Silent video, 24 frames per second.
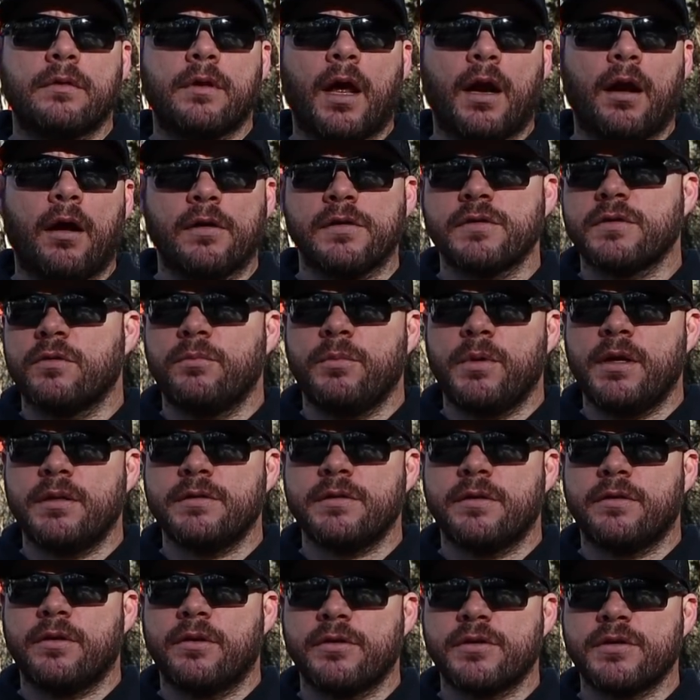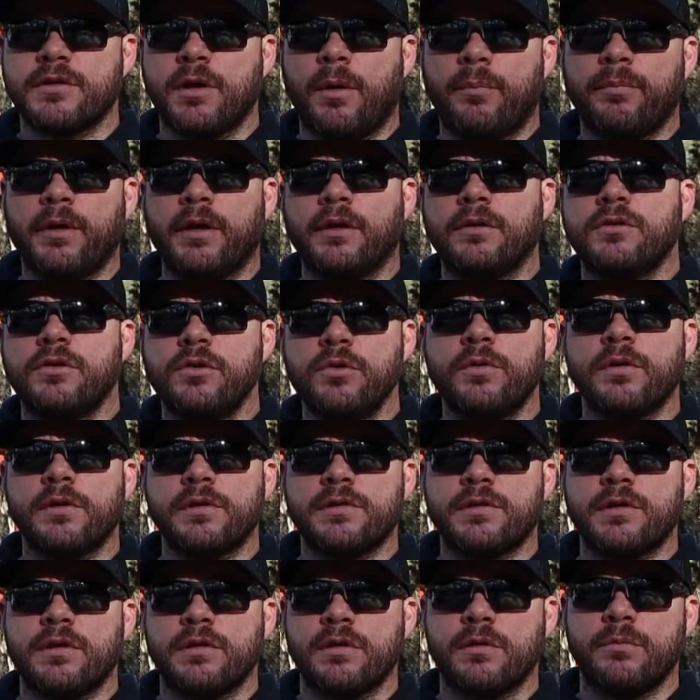that also means that there's something to
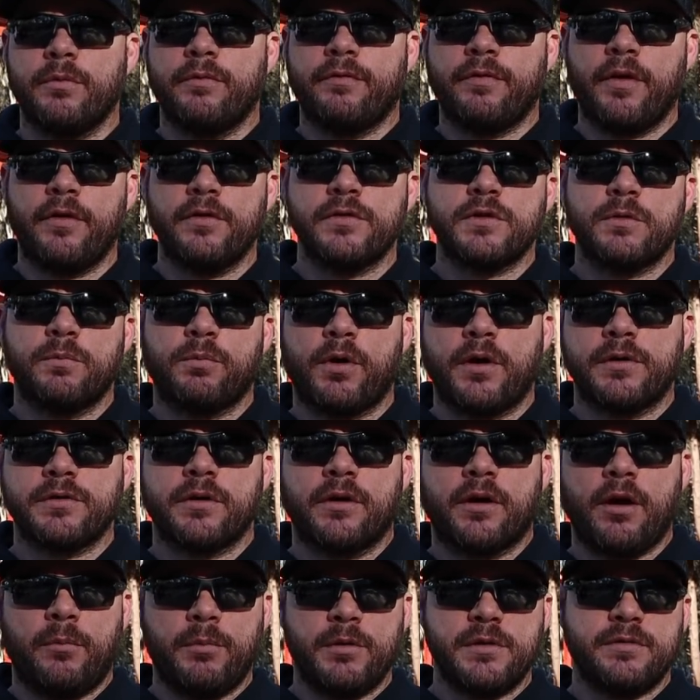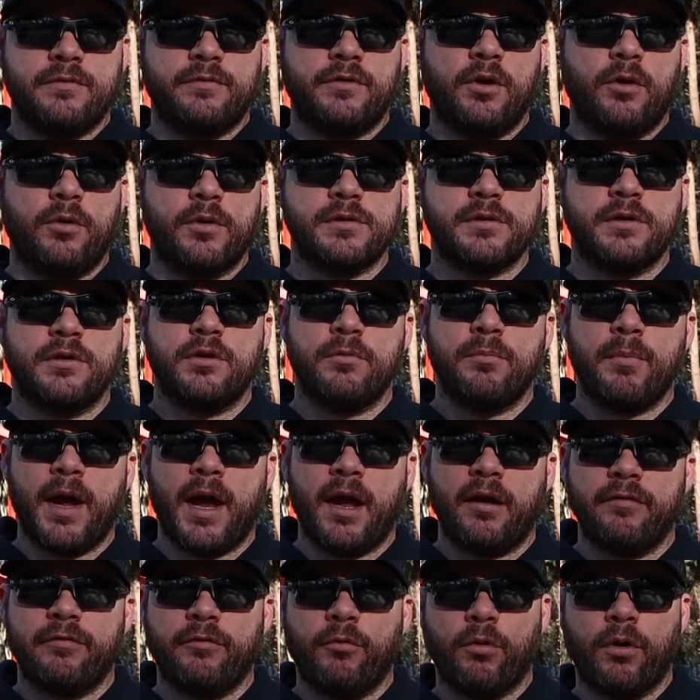this system. If other suppressor companies have noticed a
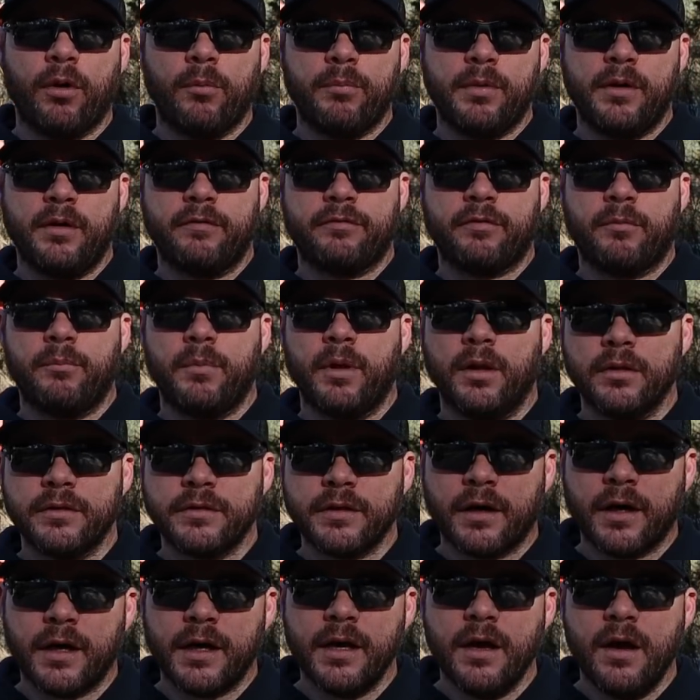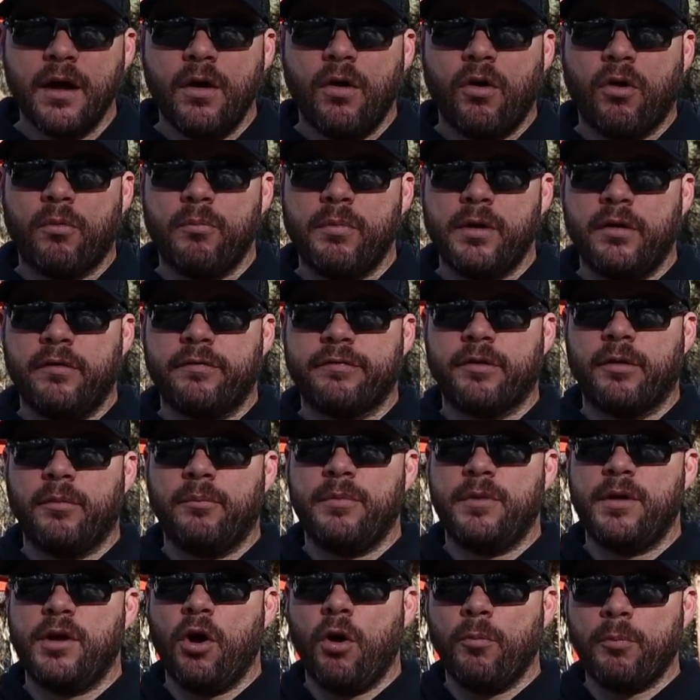demand for it, be it from military or be it
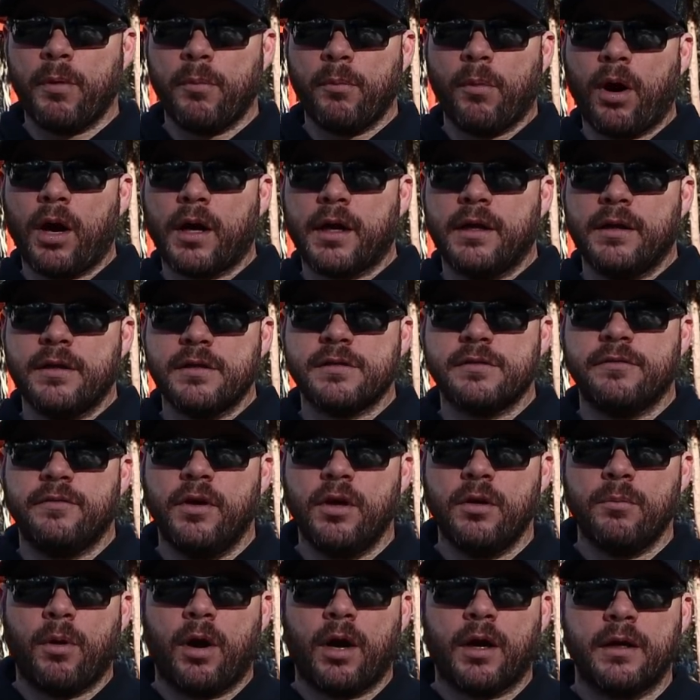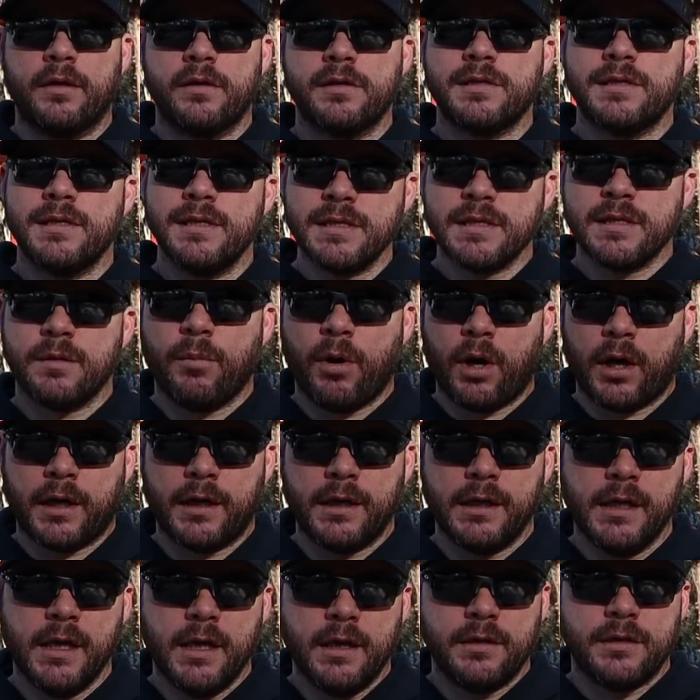from the open market, the civilian market, the citizen
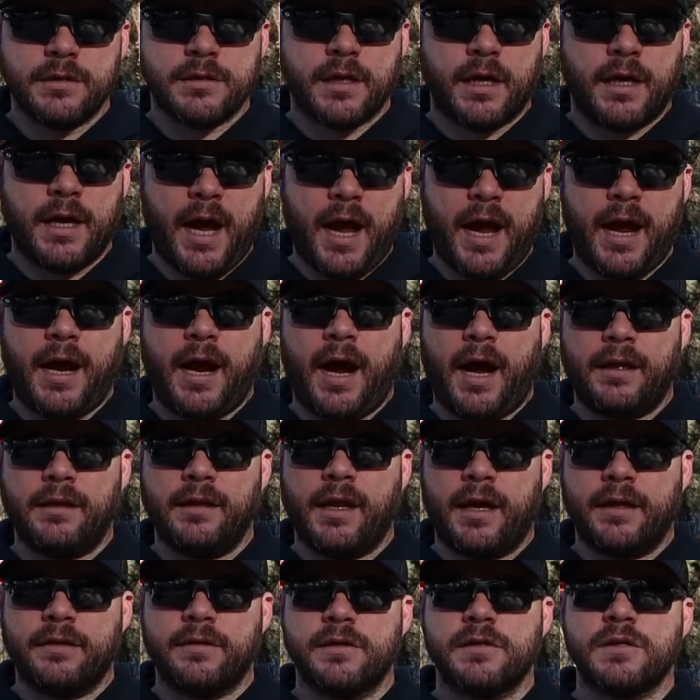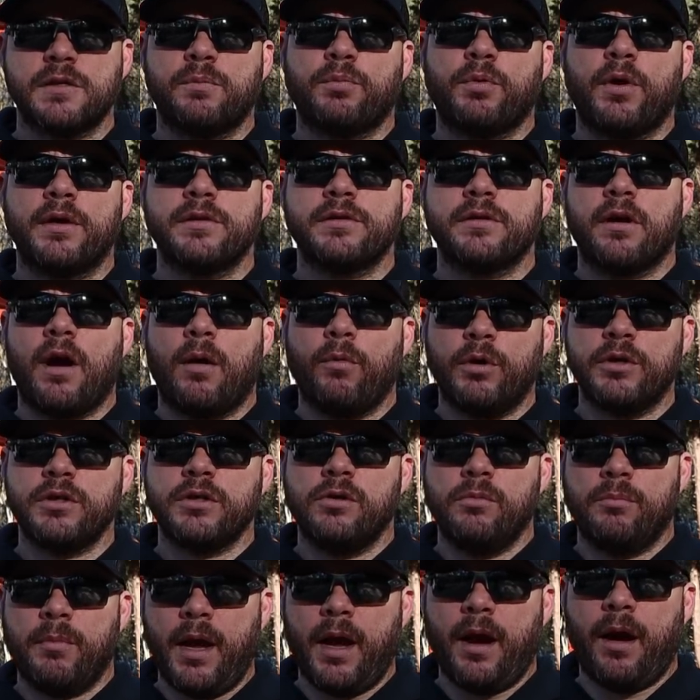market, to say, hey, I'd like this suppressor. I
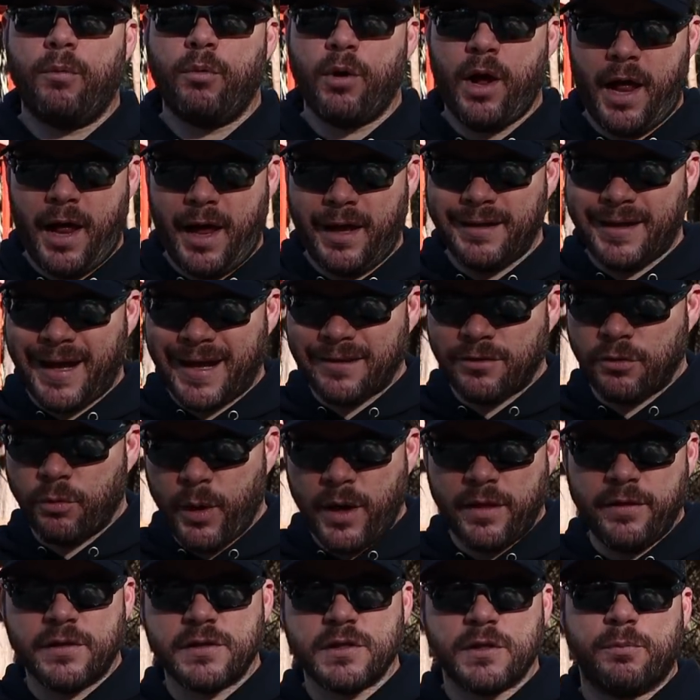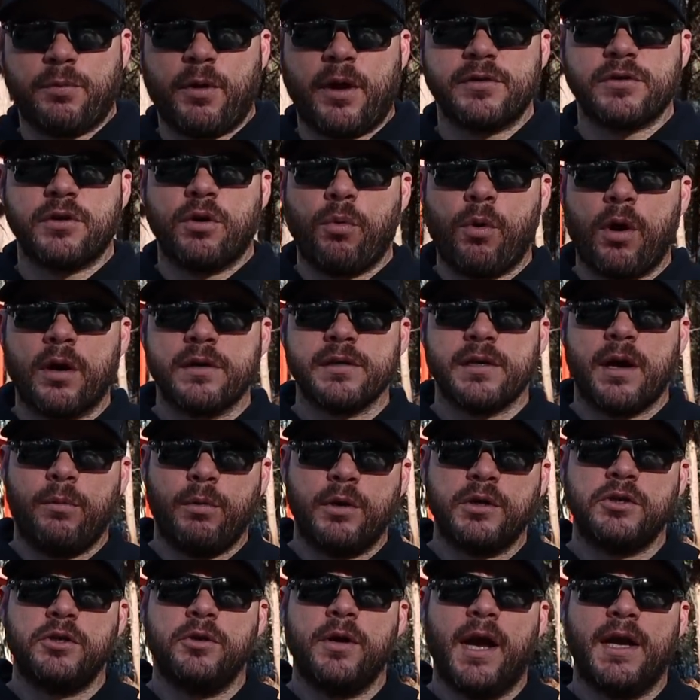wish you, I, well, I like the way this suppressor works. I
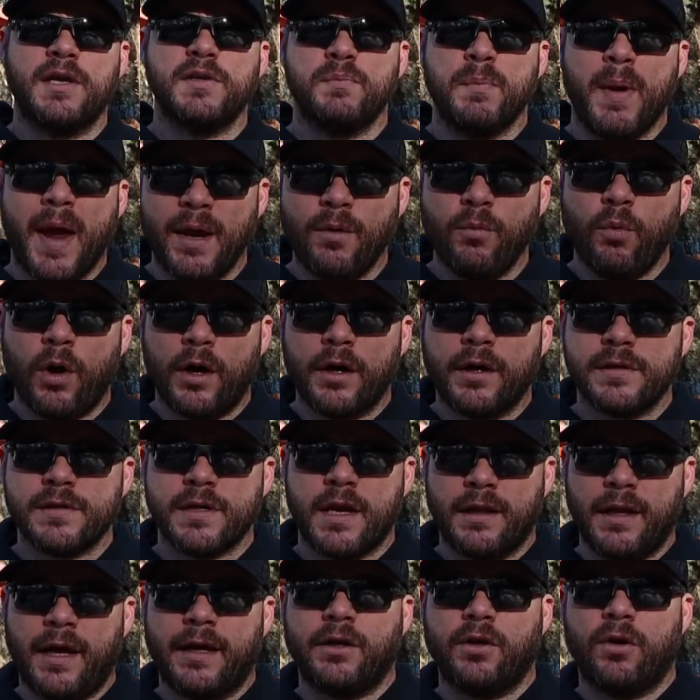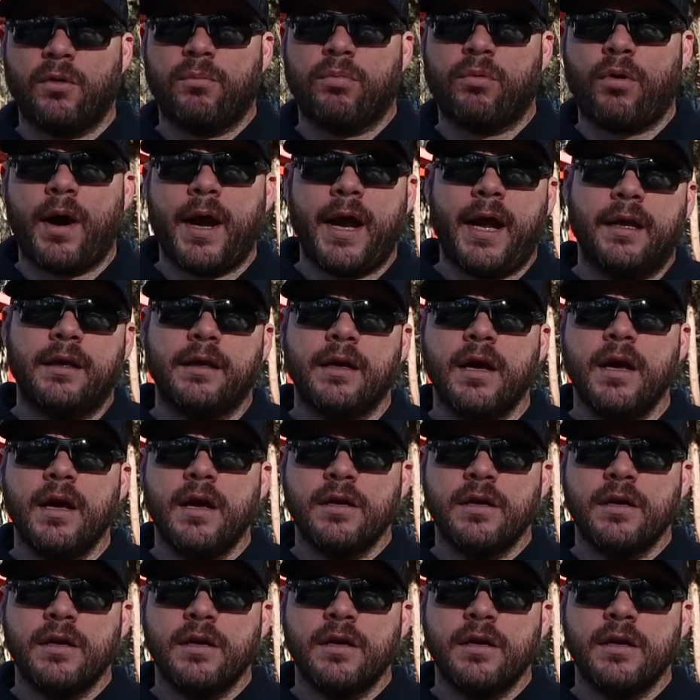wish you guys made one because I like your brand.